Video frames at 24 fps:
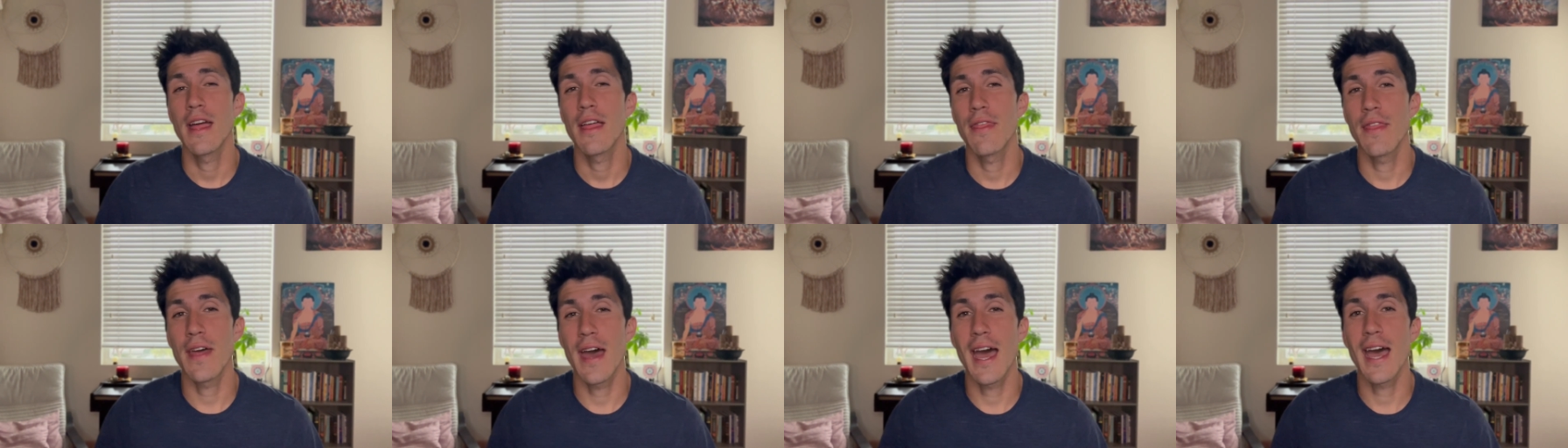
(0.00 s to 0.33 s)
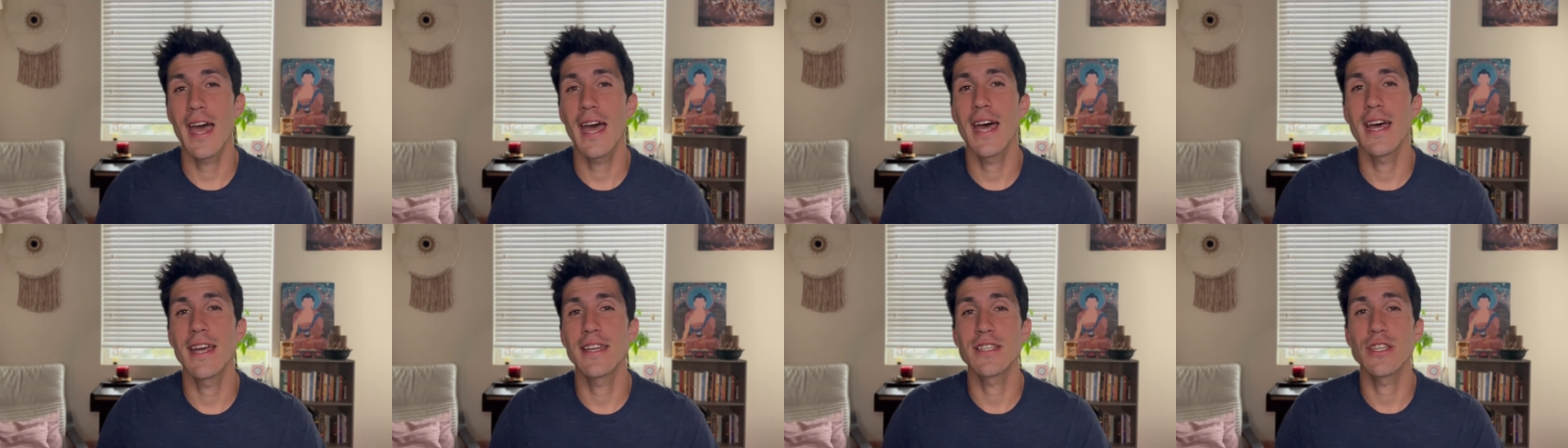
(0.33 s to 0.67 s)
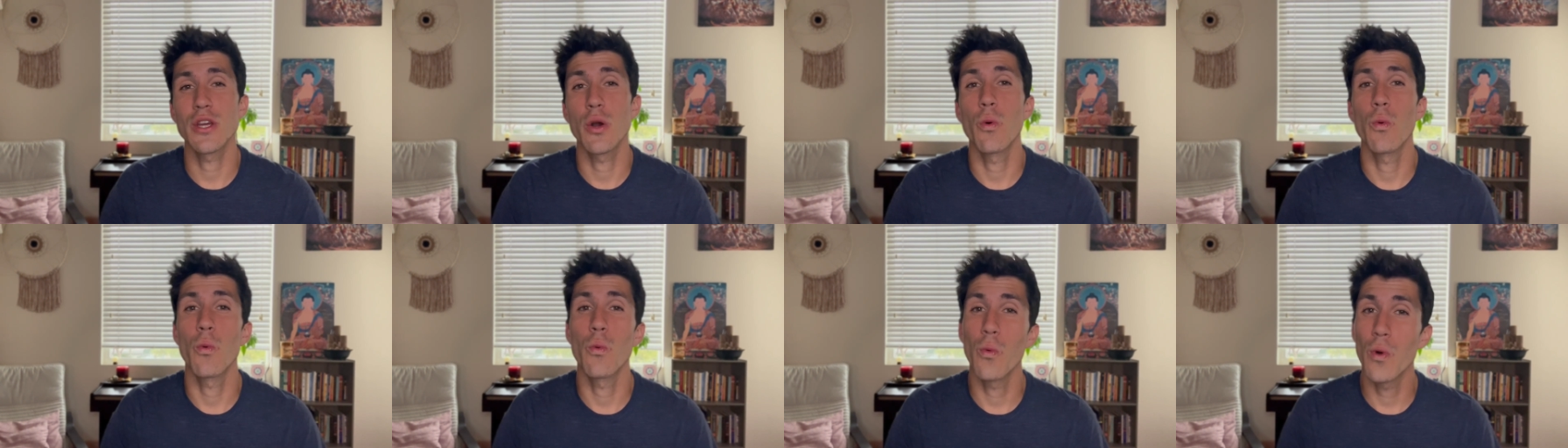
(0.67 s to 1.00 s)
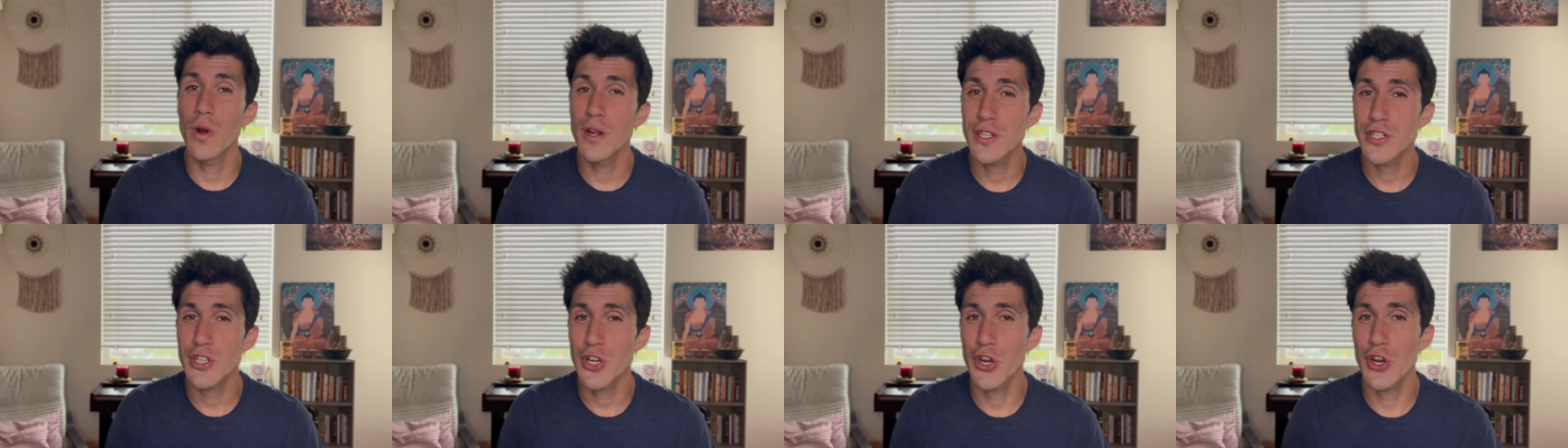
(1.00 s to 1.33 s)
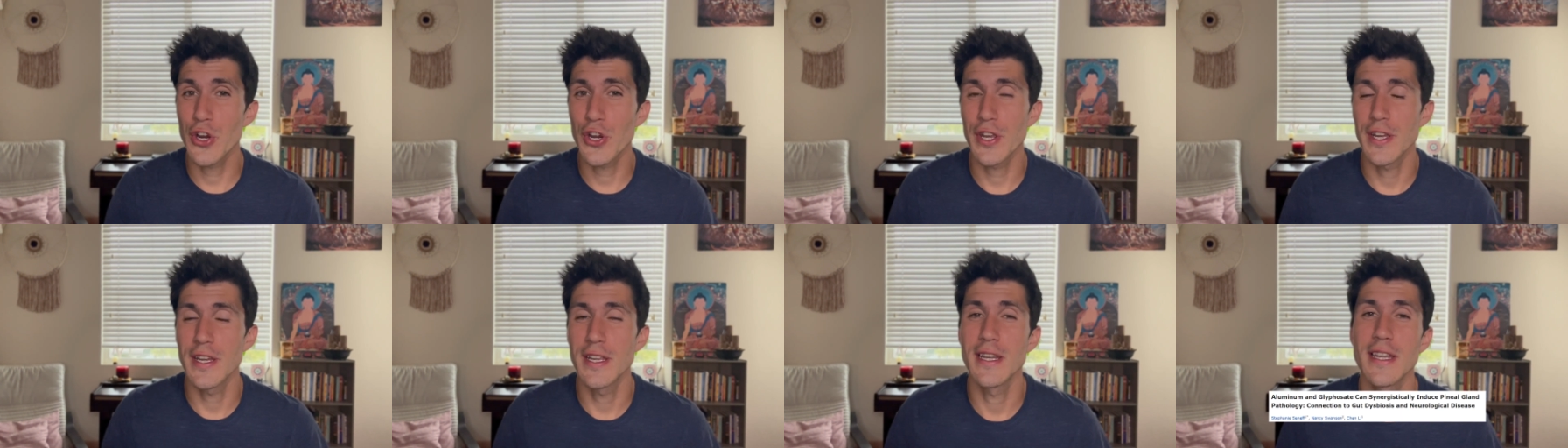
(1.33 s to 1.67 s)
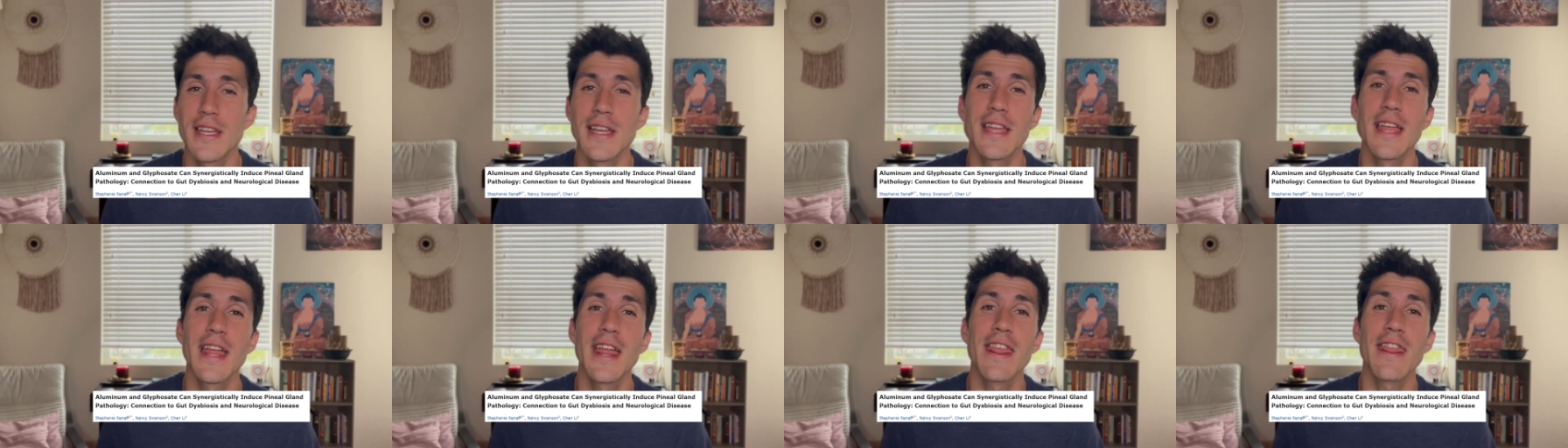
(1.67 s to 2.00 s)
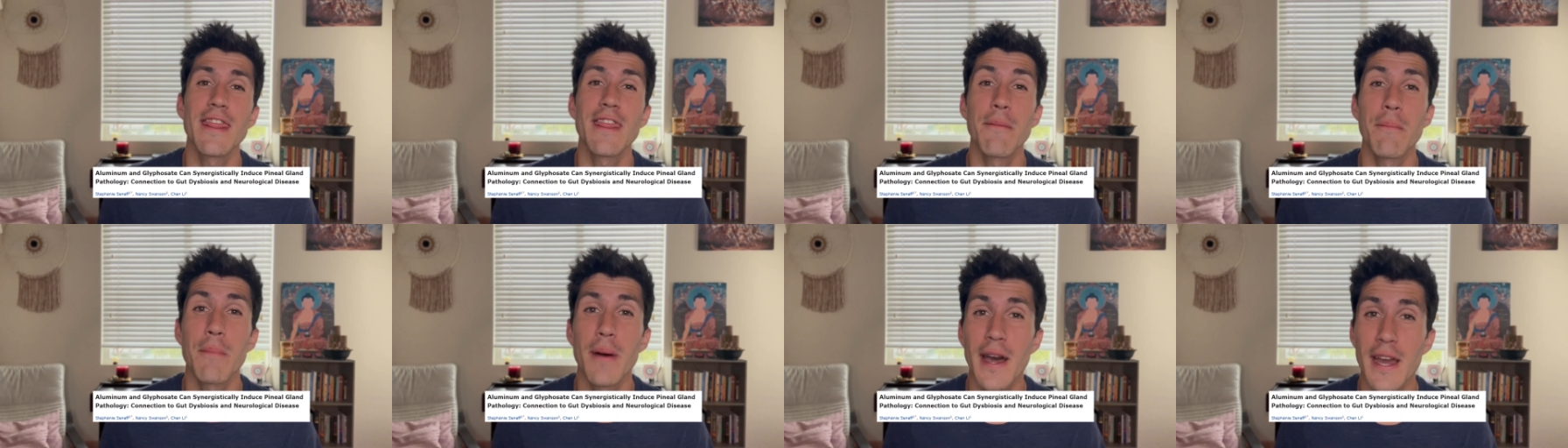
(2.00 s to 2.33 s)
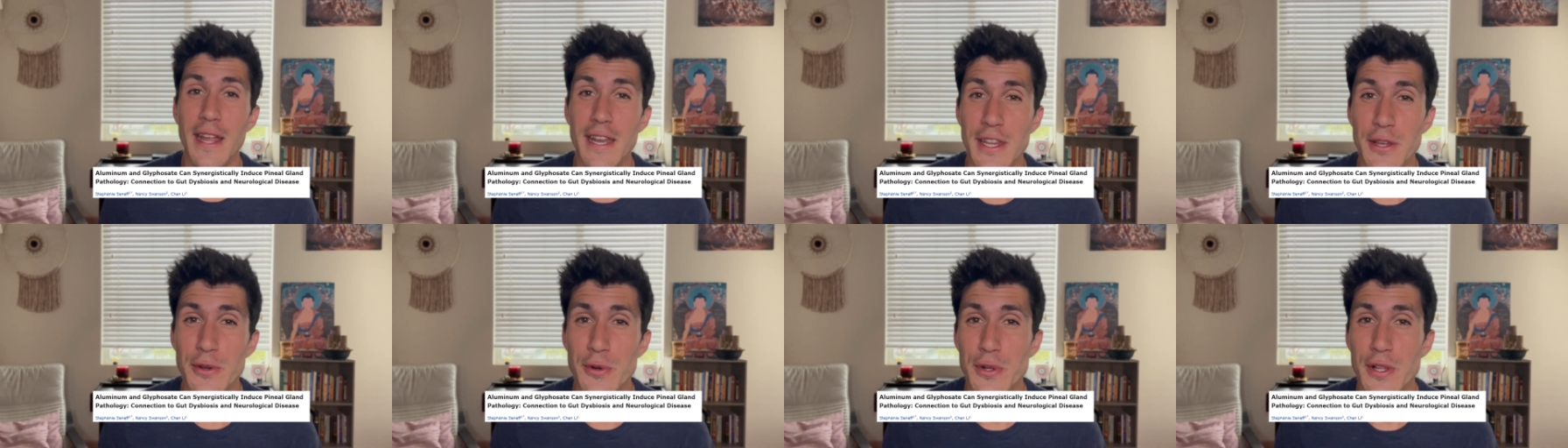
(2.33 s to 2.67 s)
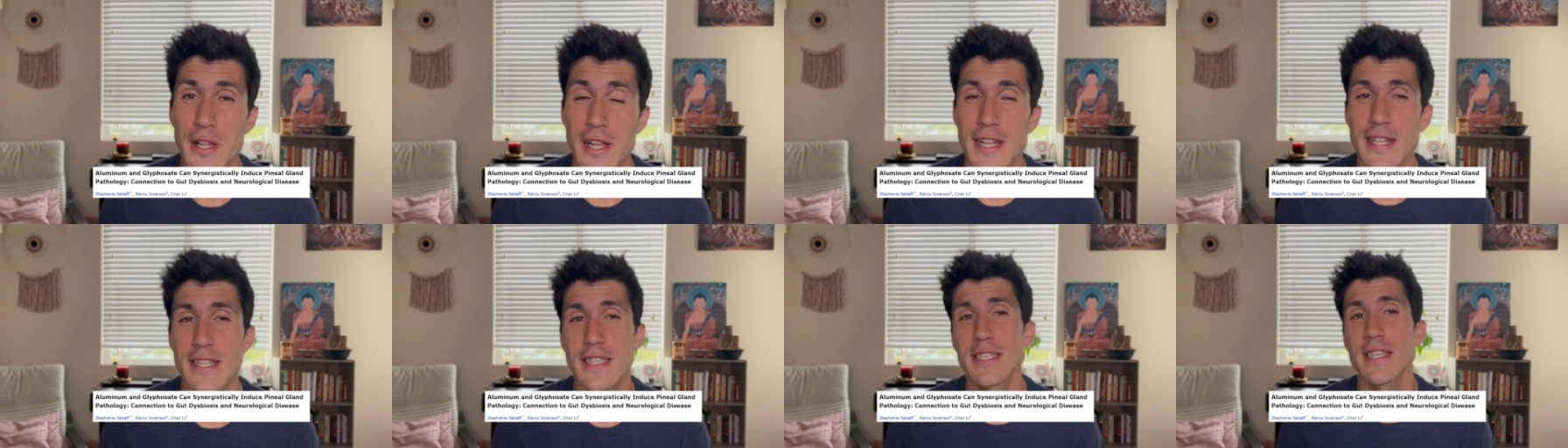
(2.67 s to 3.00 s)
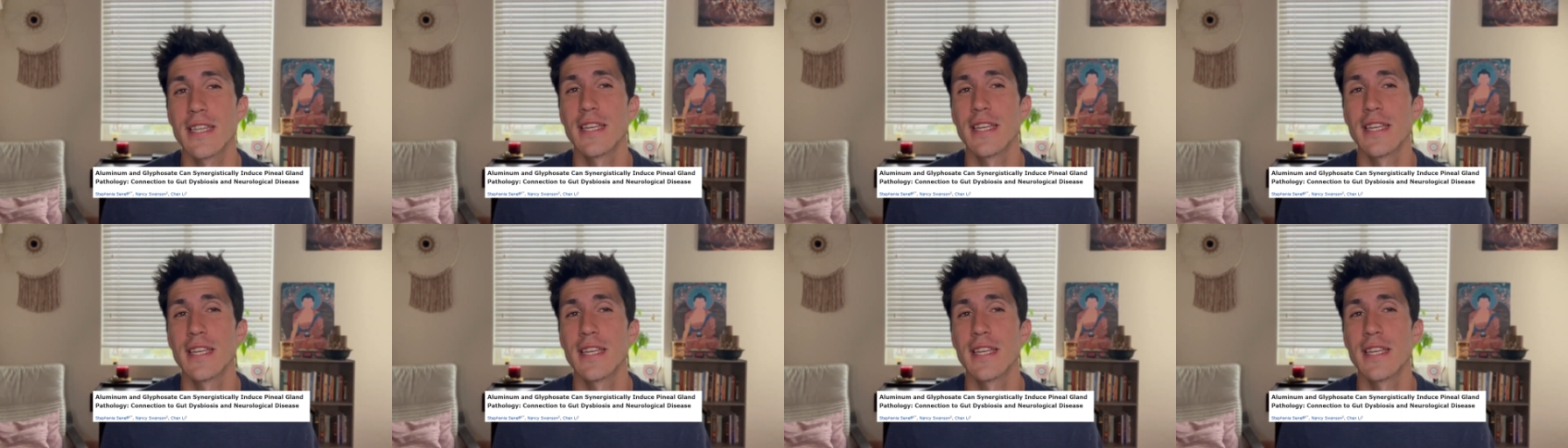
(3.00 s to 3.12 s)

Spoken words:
that has one target, the pineal gland.